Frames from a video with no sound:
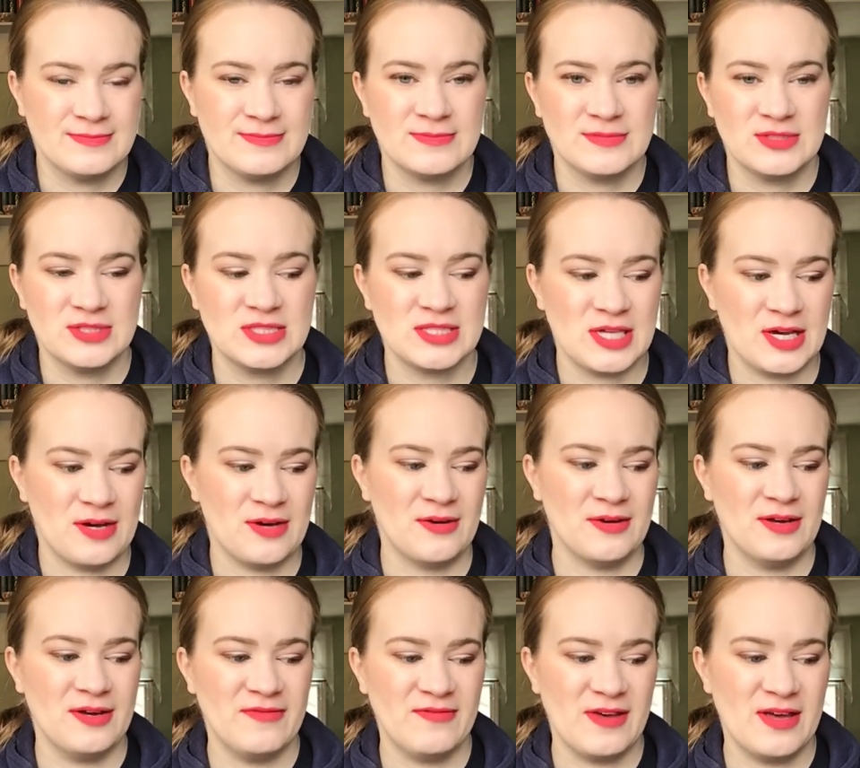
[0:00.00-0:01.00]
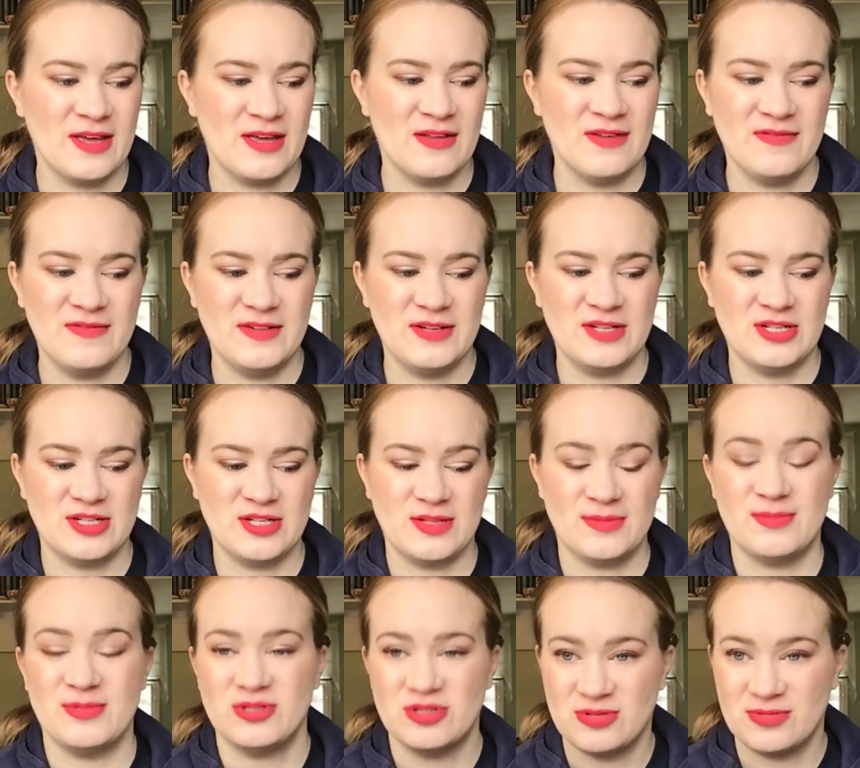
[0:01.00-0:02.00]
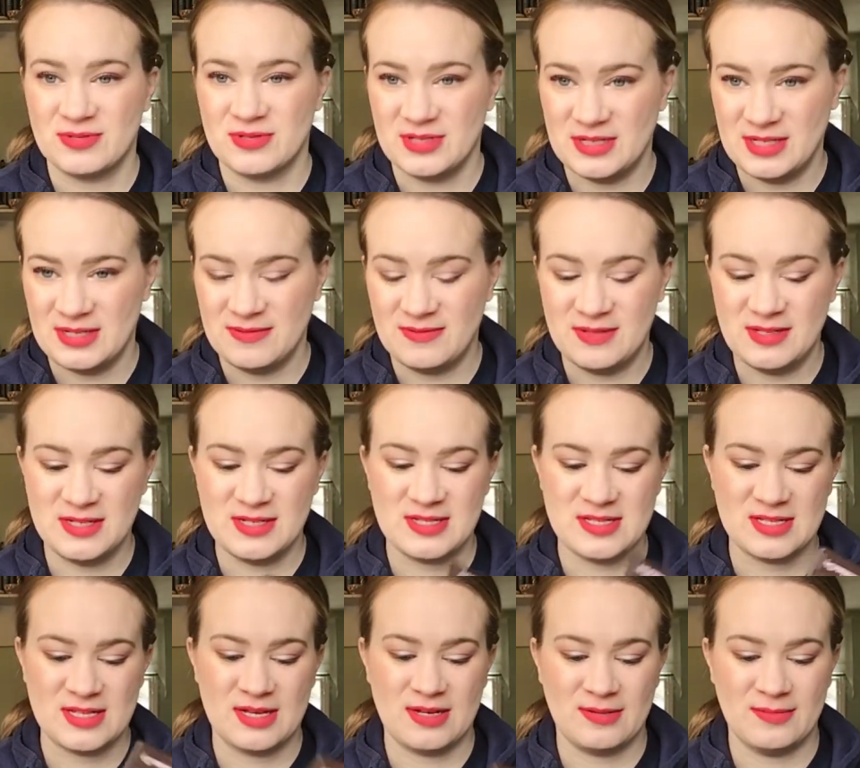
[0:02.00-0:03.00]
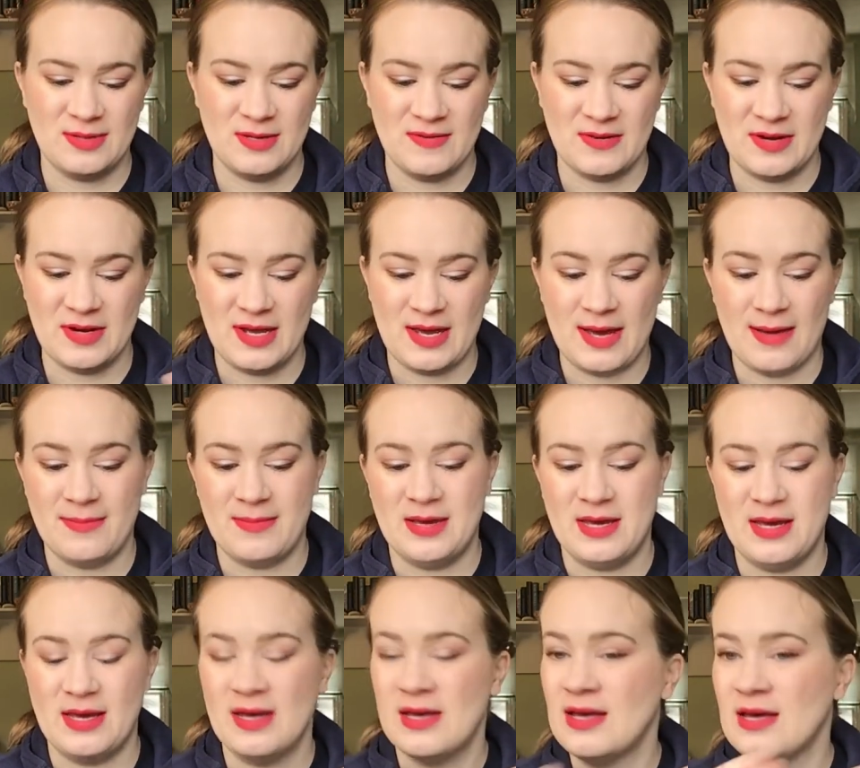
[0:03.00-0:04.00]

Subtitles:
So if I can finish the majority of this, I'll be very happy.